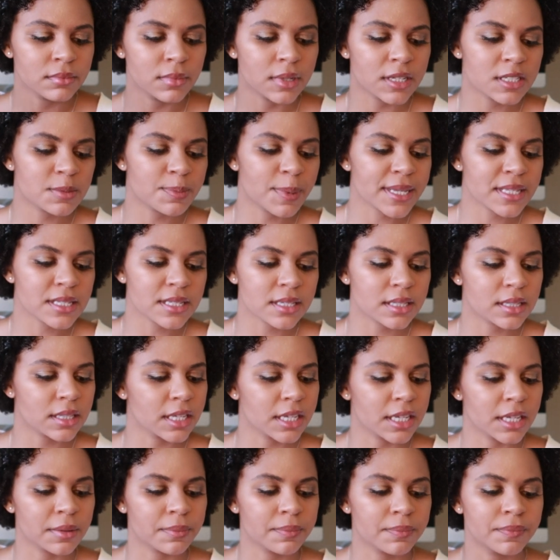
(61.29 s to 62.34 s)
it's
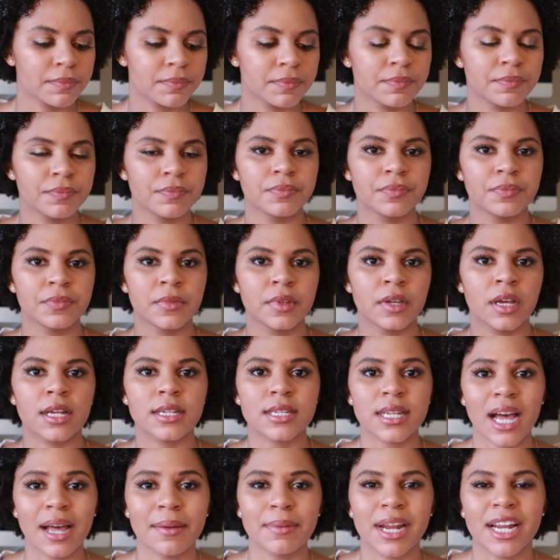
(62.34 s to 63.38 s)
basically a
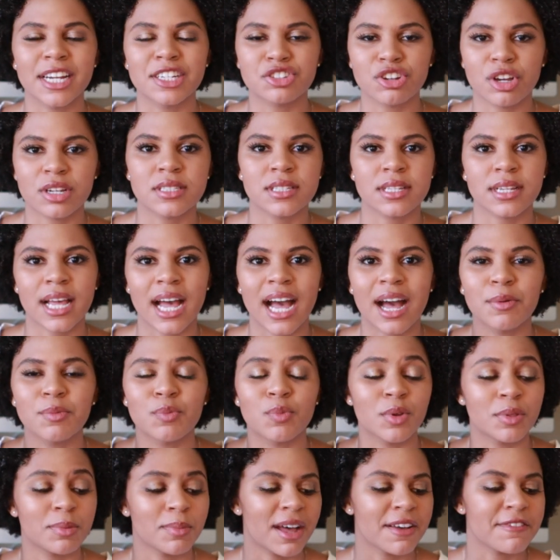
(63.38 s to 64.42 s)
time that I trusted
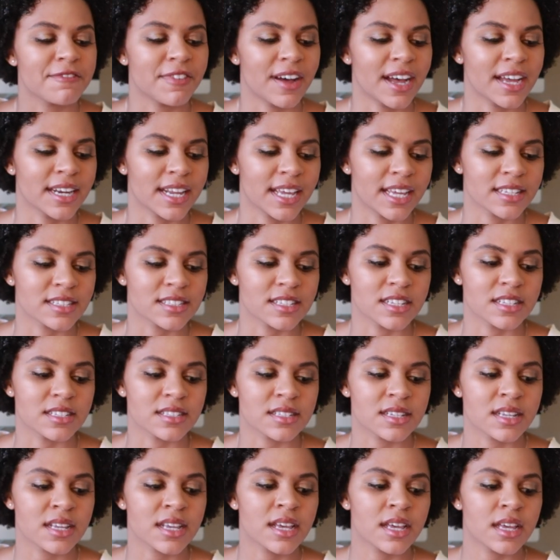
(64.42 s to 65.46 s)
God with my finances.